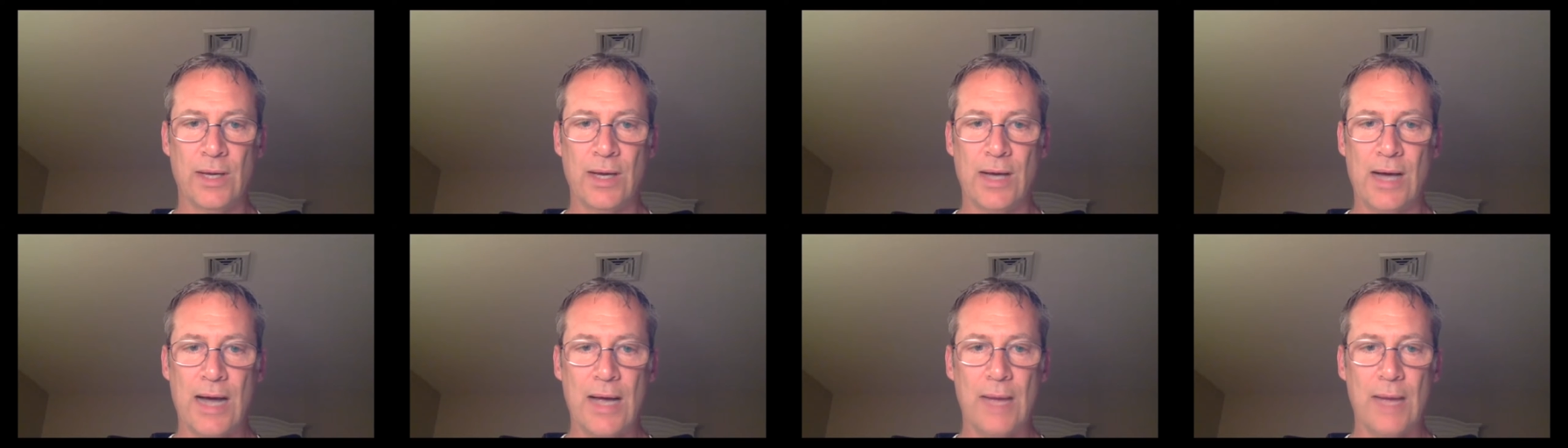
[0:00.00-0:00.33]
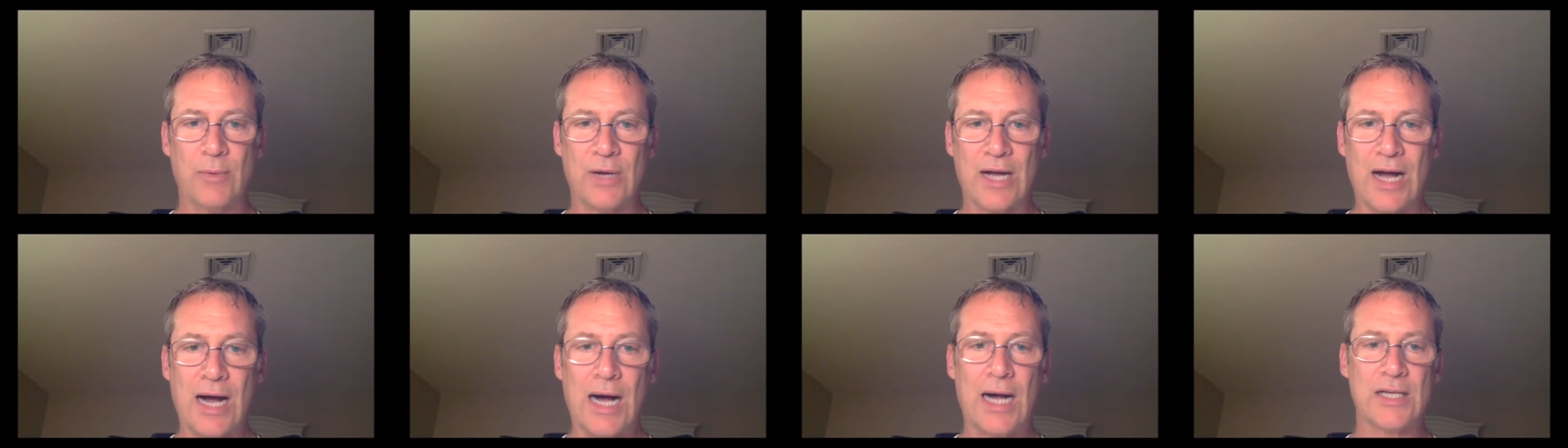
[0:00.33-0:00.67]
I am
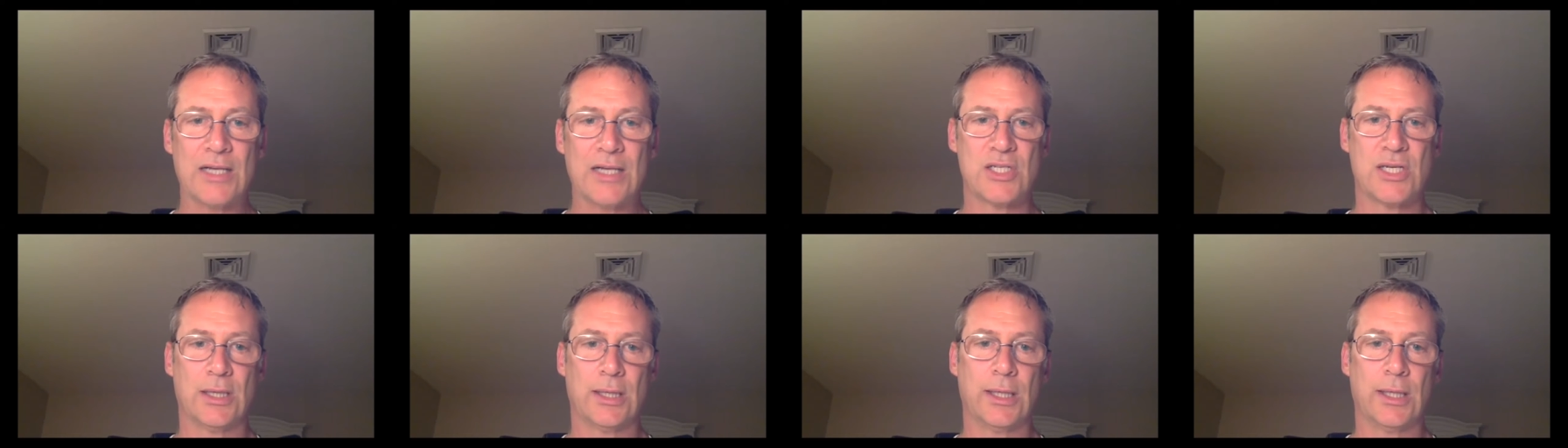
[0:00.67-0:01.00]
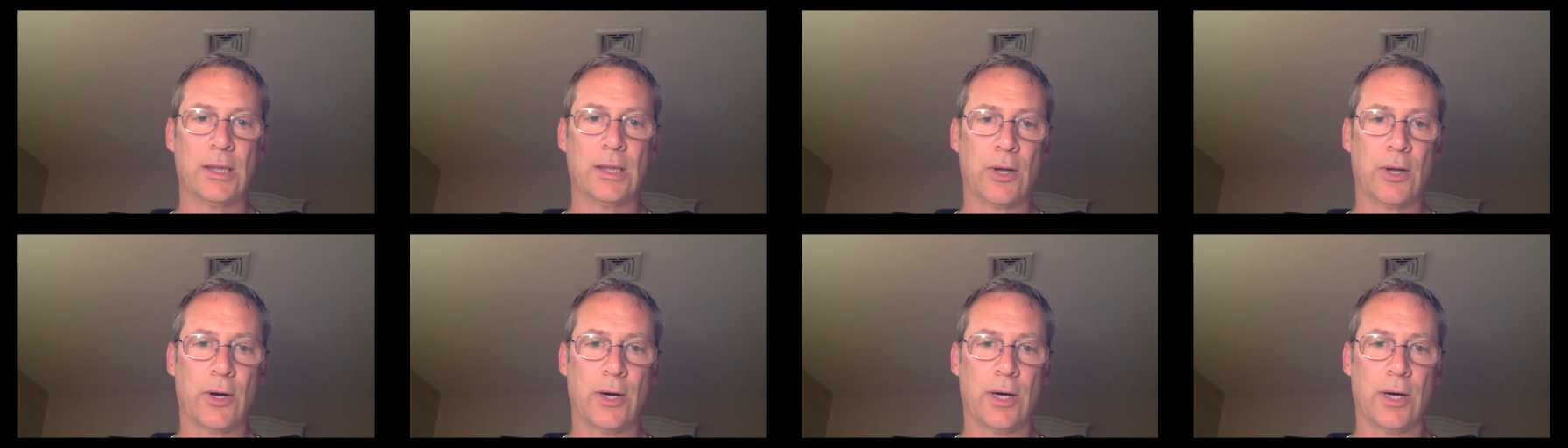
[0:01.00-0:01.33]
constantly
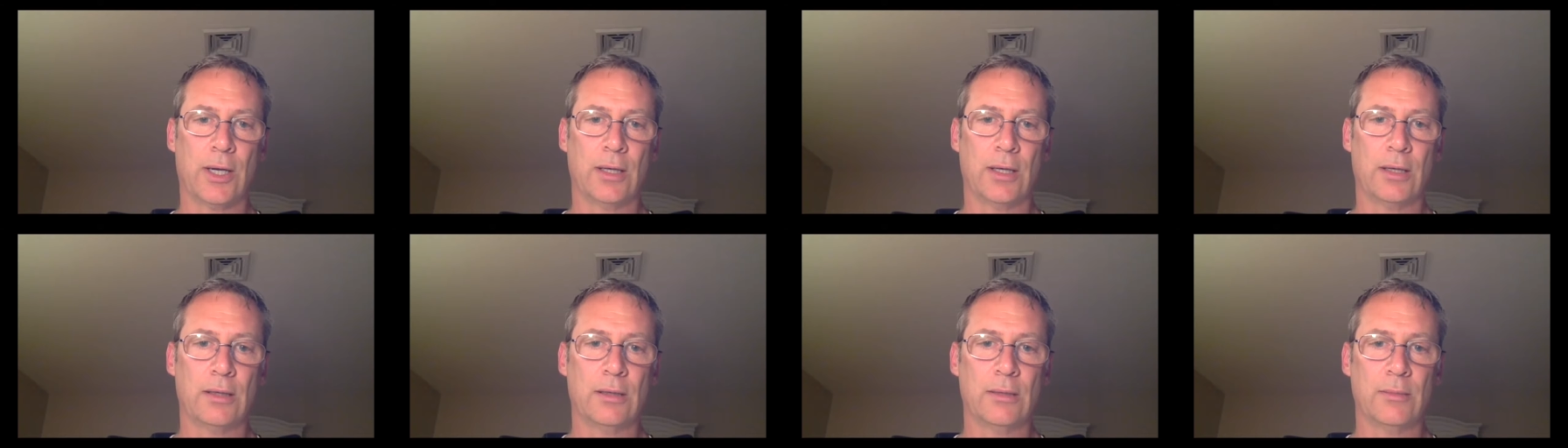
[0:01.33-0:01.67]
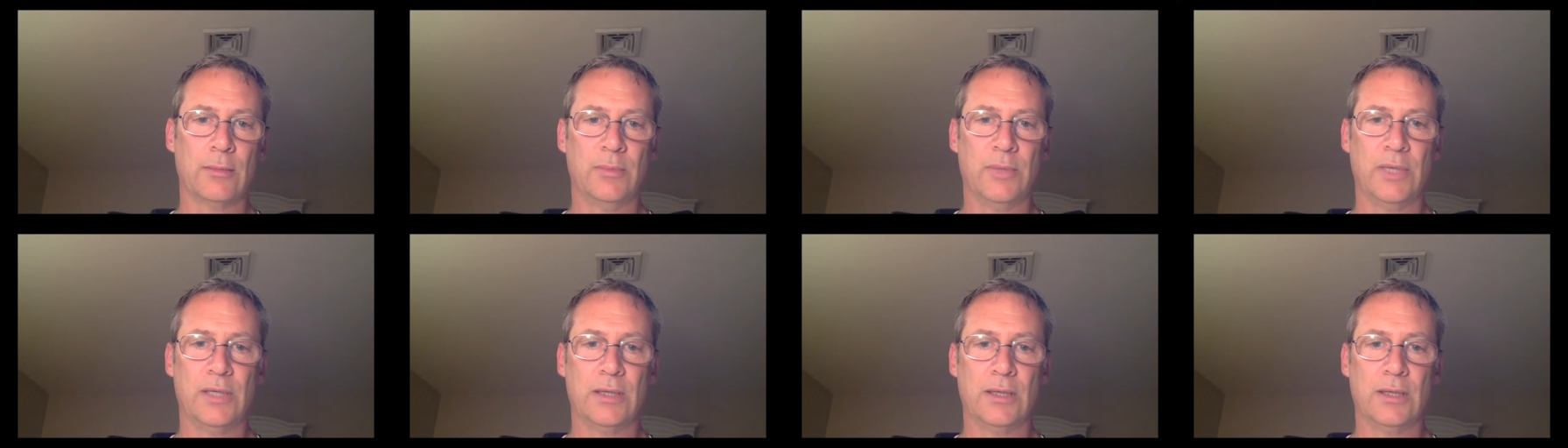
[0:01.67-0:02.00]
learning,
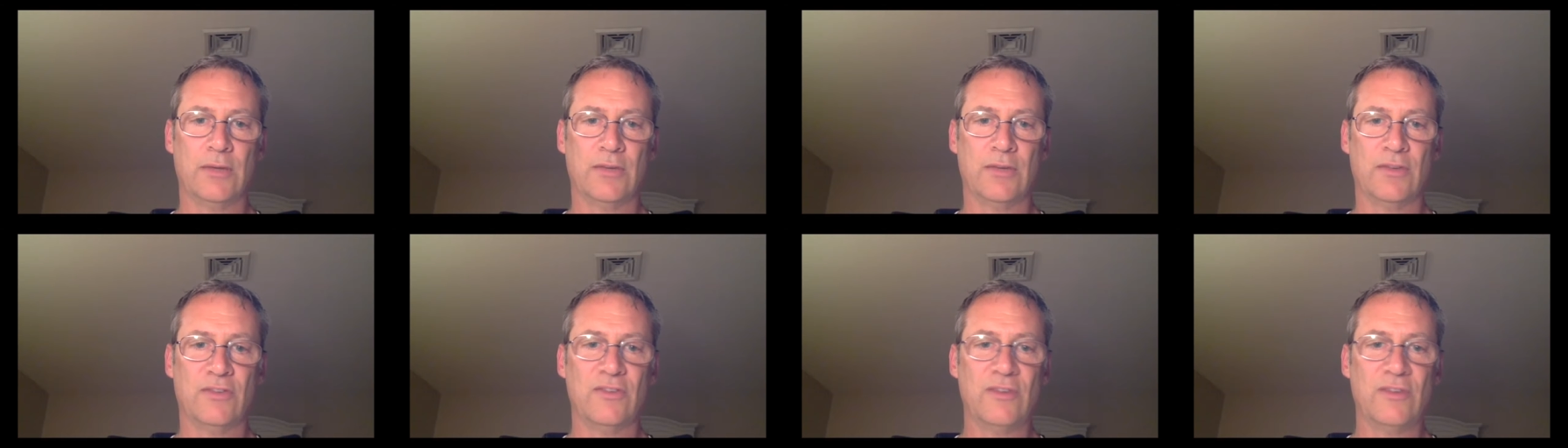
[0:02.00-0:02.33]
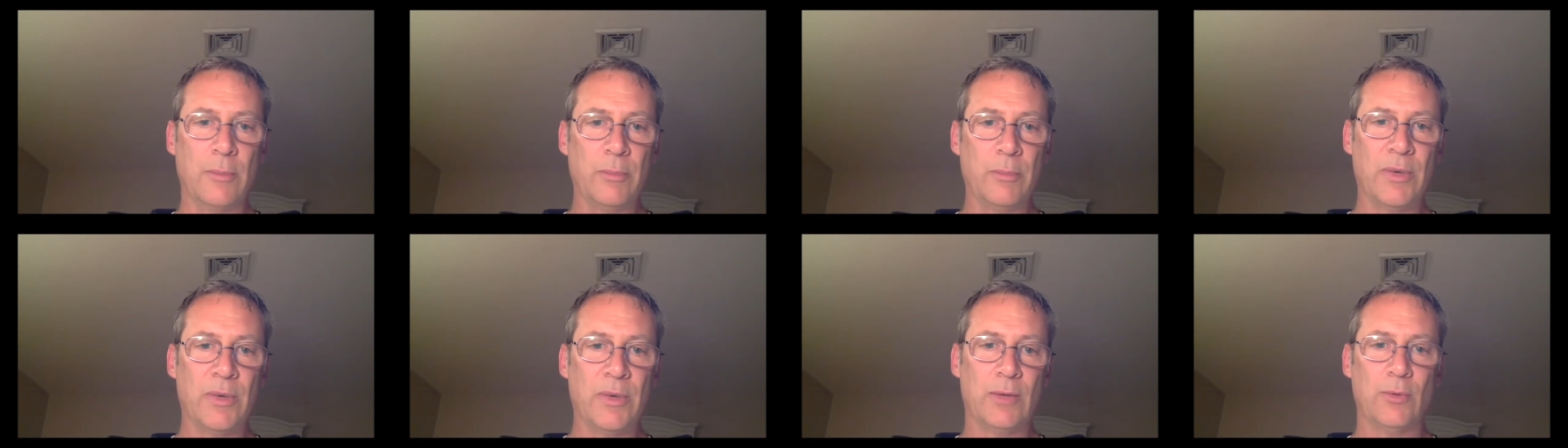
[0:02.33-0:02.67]
because
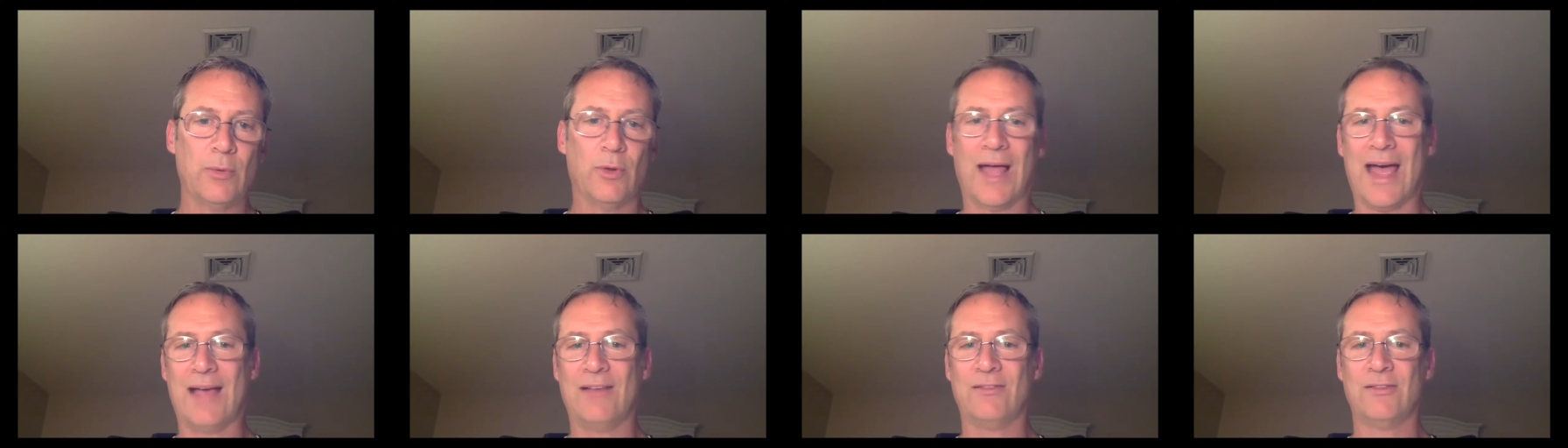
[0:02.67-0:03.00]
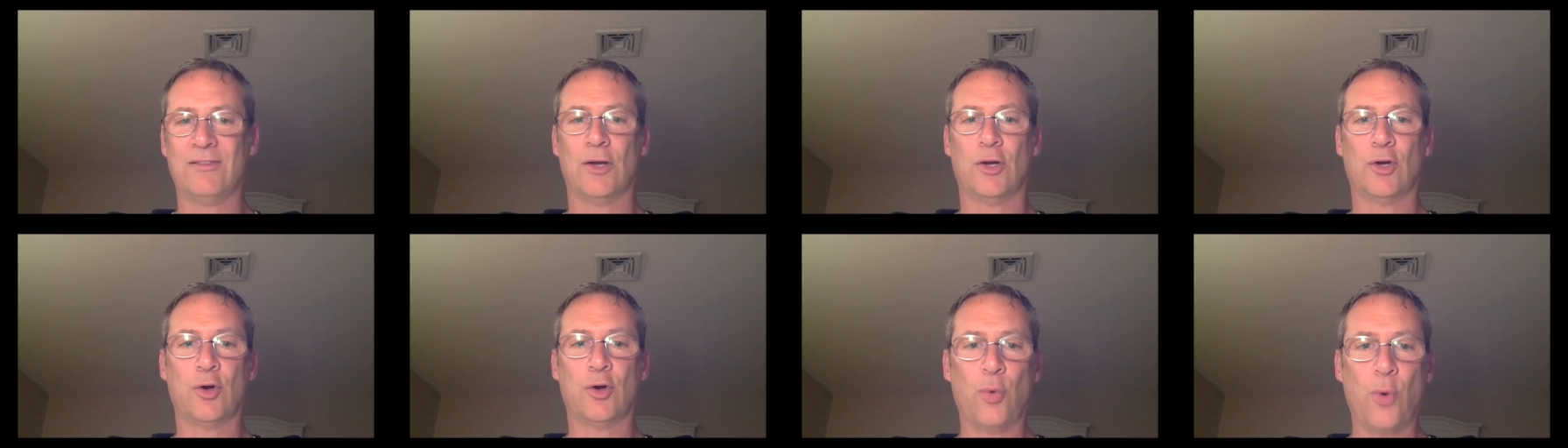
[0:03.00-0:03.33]
somebody will
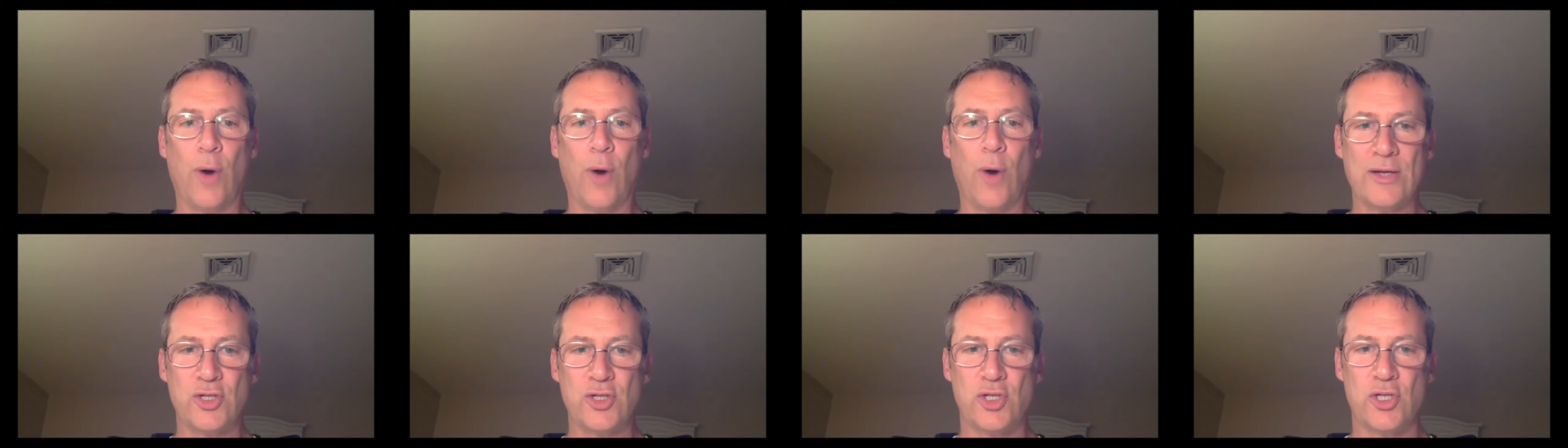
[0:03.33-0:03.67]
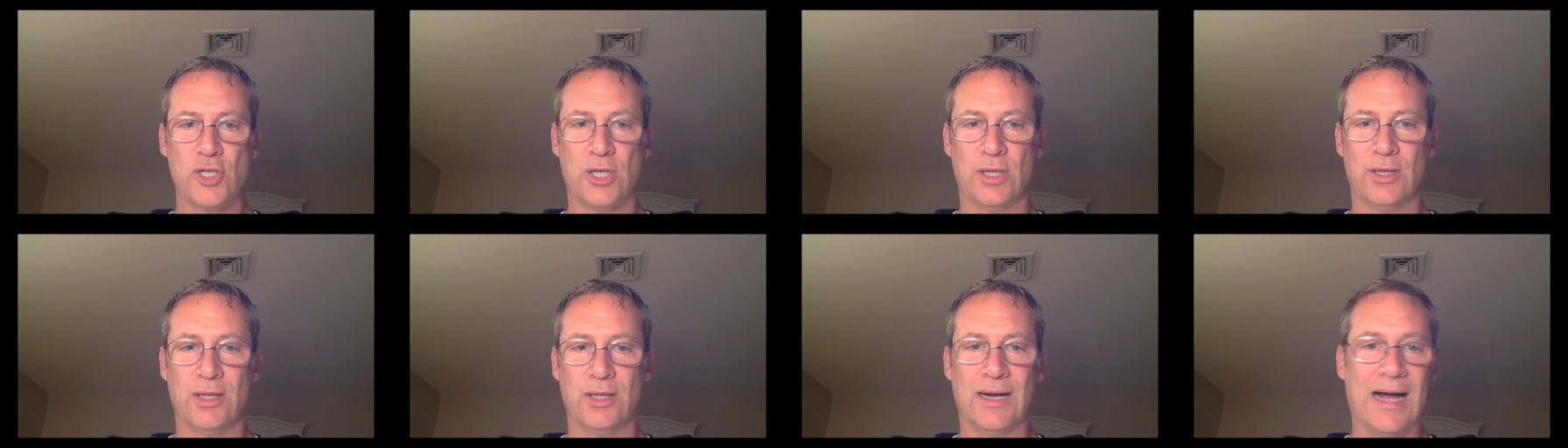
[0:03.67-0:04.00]
ask a
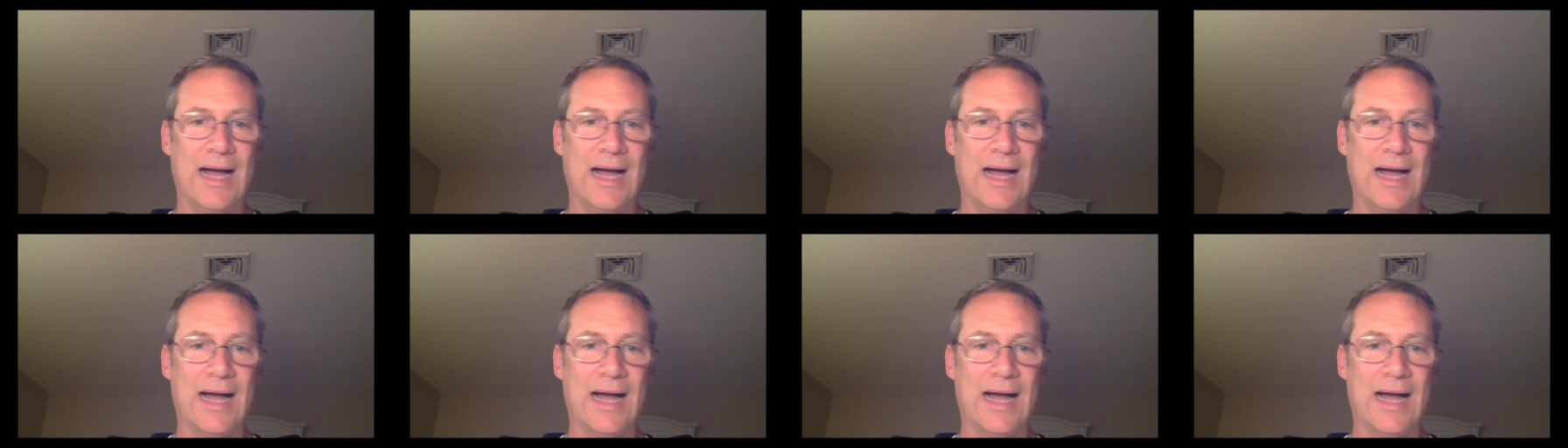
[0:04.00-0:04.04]
question that